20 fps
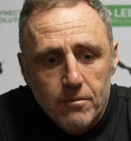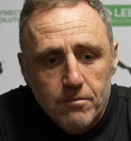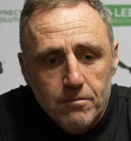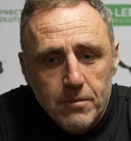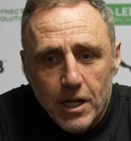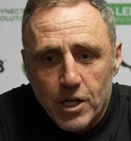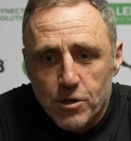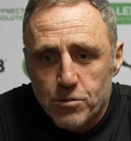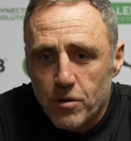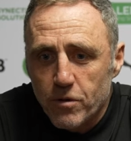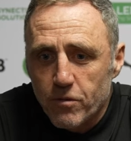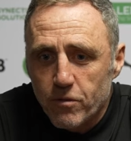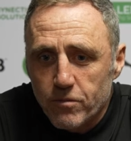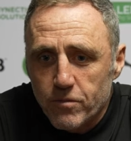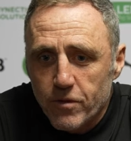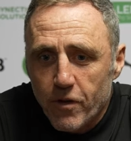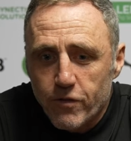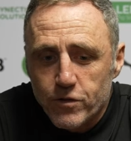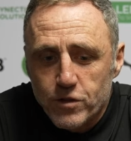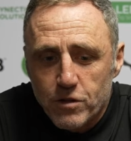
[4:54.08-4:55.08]
Middlesbrough
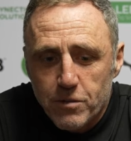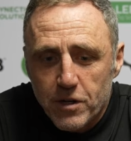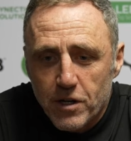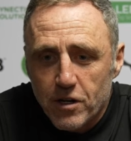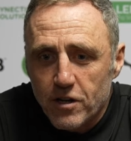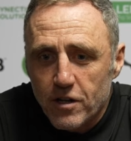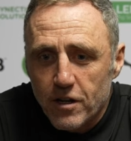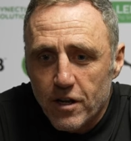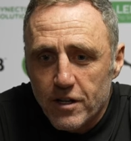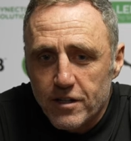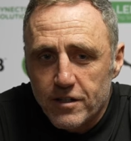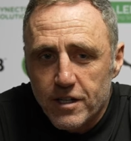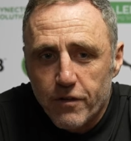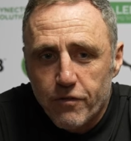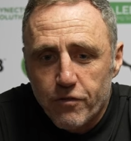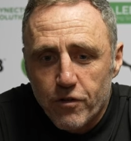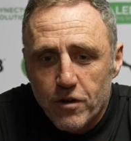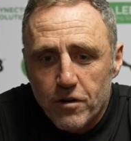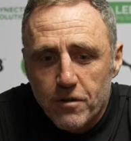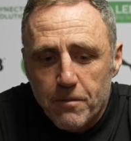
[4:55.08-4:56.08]
will obviously be on a
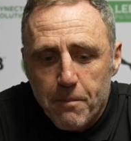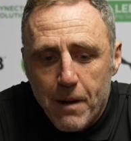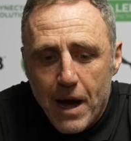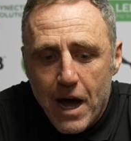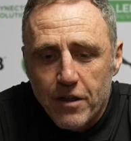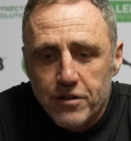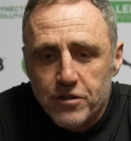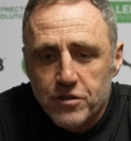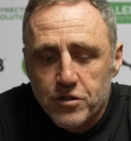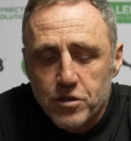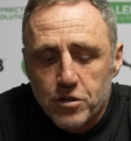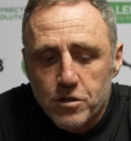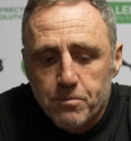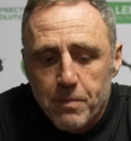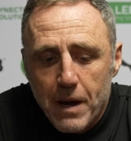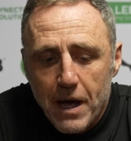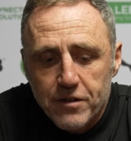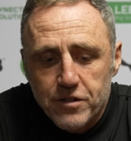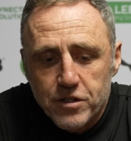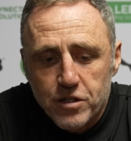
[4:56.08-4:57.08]
different path
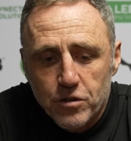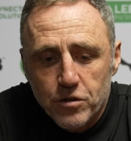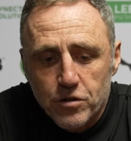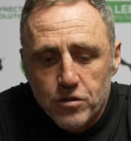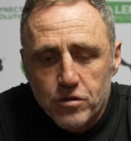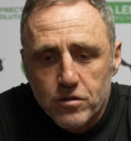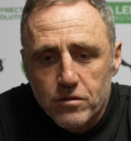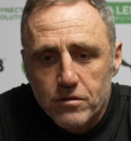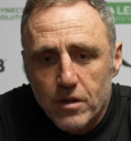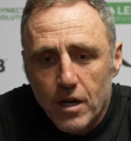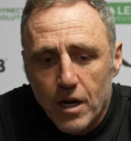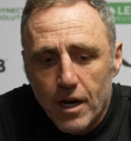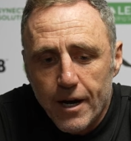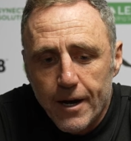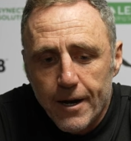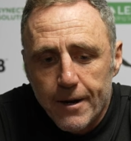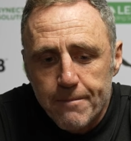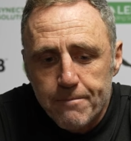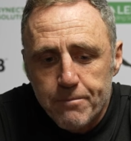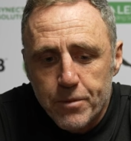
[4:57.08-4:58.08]
to us,
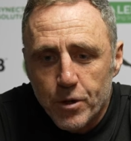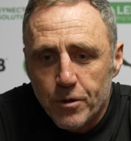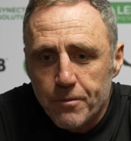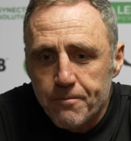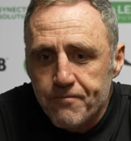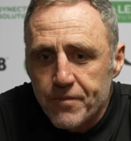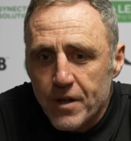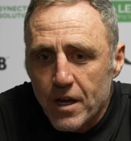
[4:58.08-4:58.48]
but